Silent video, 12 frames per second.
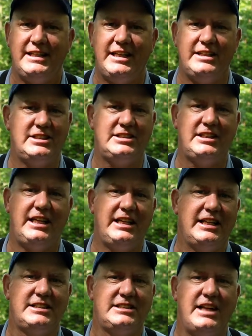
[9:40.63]
they're just
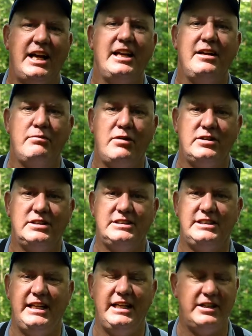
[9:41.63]
an exciting bird to
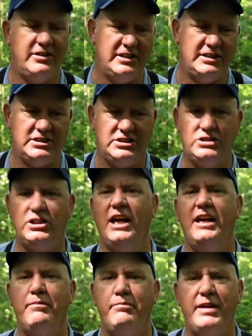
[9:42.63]
see. They're, they're this
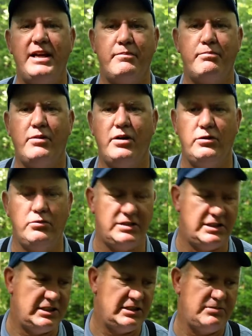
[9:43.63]
giant pink bird
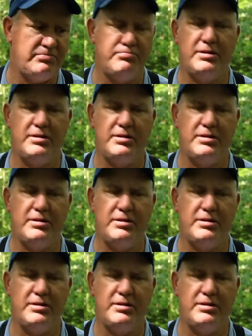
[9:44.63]
with this